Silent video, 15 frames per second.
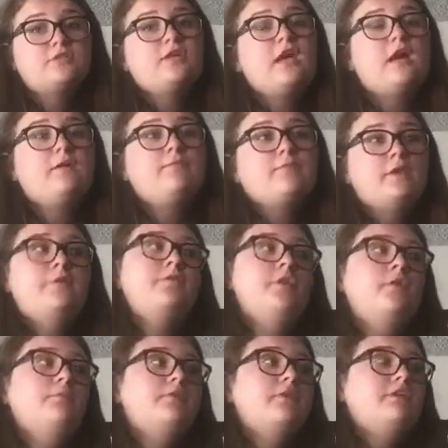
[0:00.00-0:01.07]
So yeah, if you
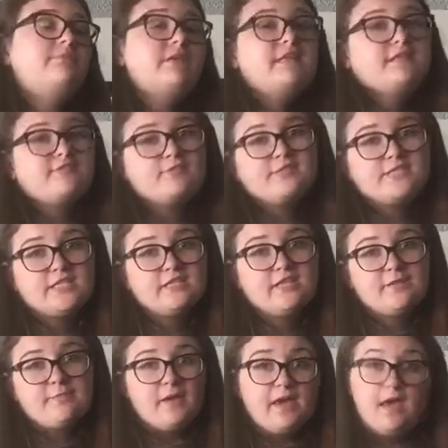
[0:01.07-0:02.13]
don't believe me, this wasn't
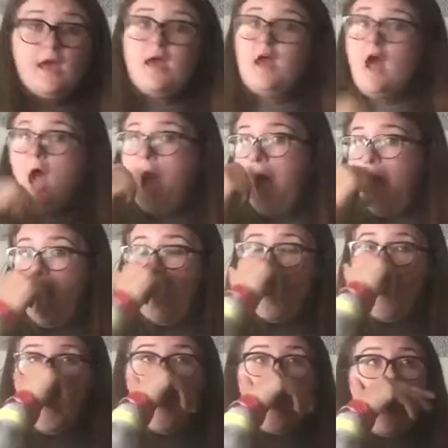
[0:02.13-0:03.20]
clickbait.
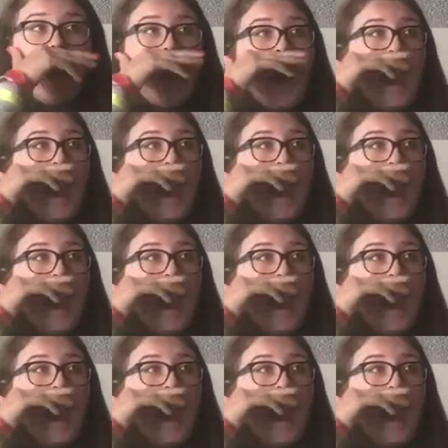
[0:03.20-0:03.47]
I...